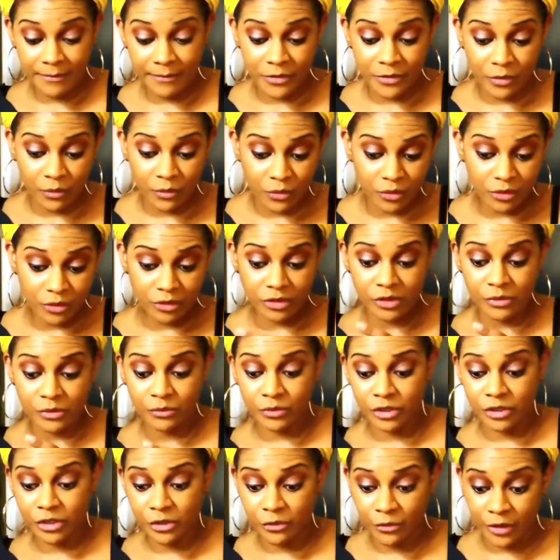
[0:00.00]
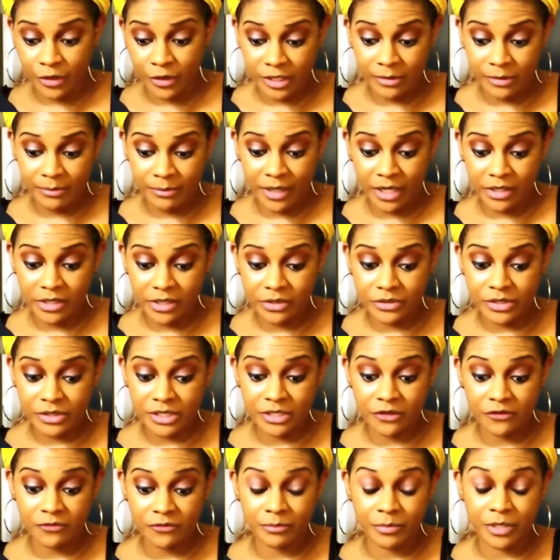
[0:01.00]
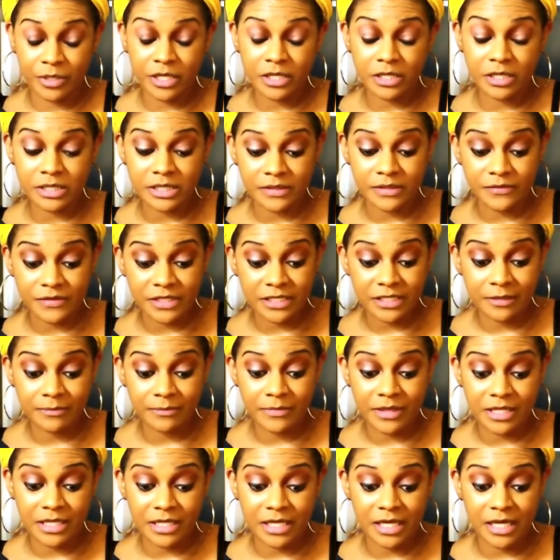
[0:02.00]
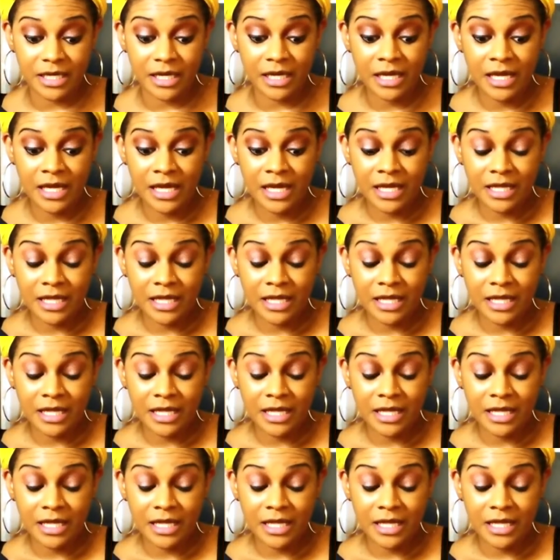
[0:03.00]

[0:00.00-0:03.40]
of the world and really great about yourself because of something